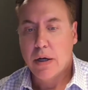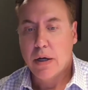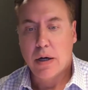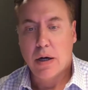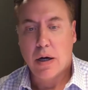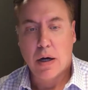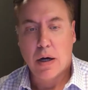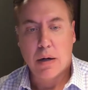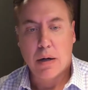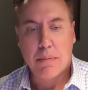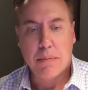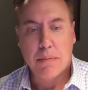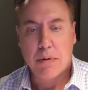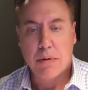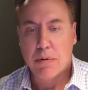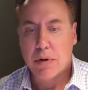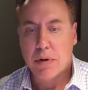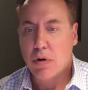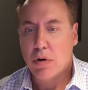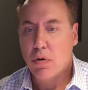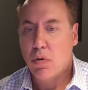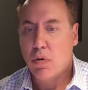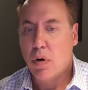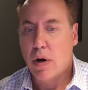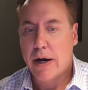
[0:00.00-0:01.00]
It
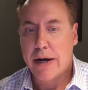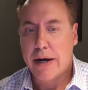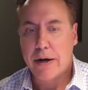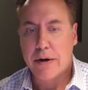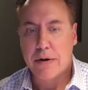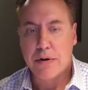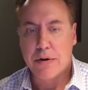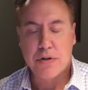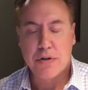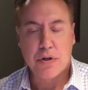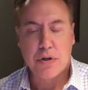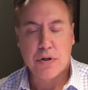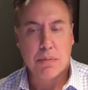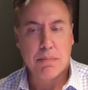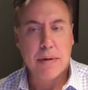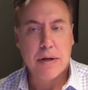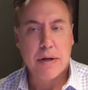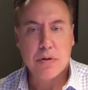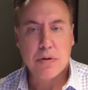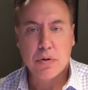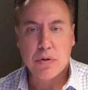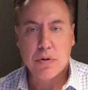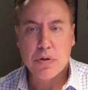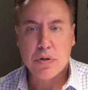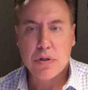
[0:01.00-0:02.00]
requires your
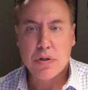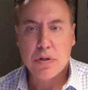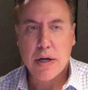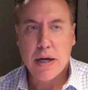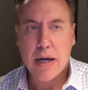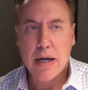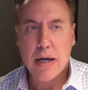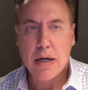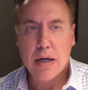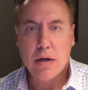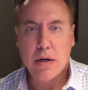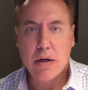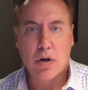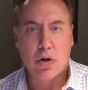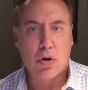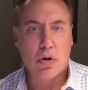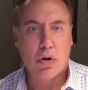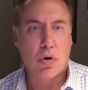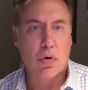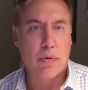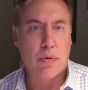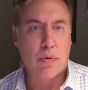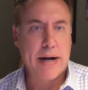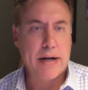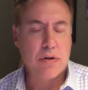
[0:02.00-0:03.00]
mental state,
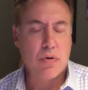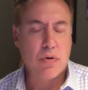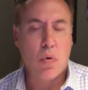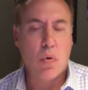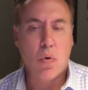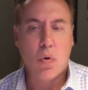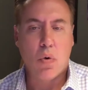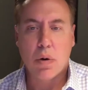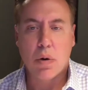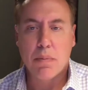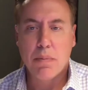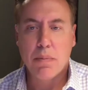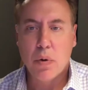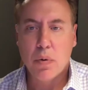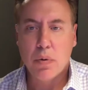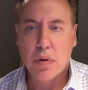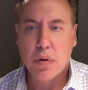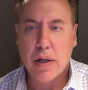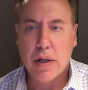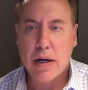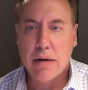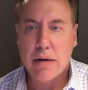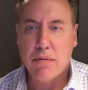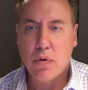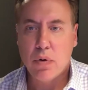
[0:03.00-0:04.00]
correct hormone
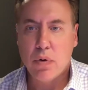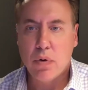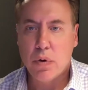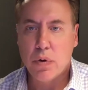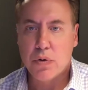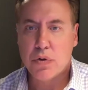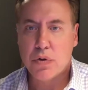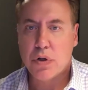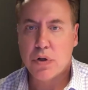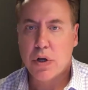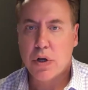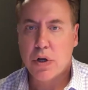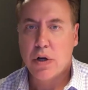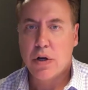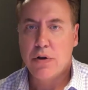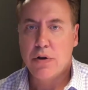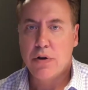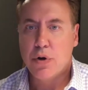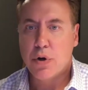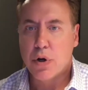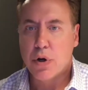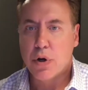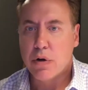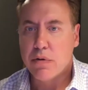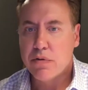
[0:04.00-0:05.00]
levels,
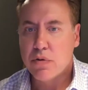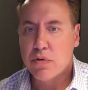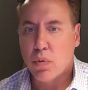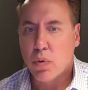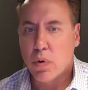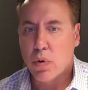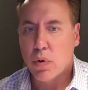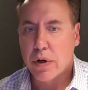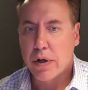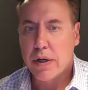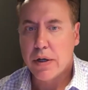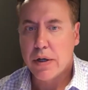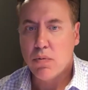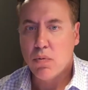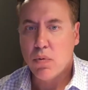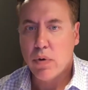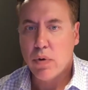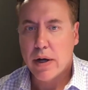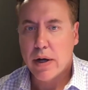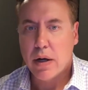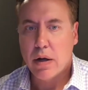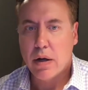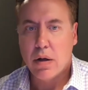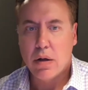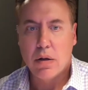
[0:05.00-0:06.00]
nerves working
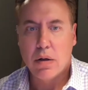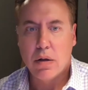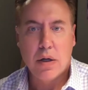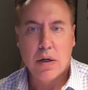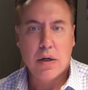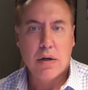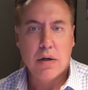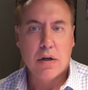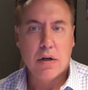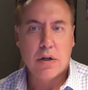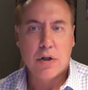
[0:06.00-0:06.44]
well,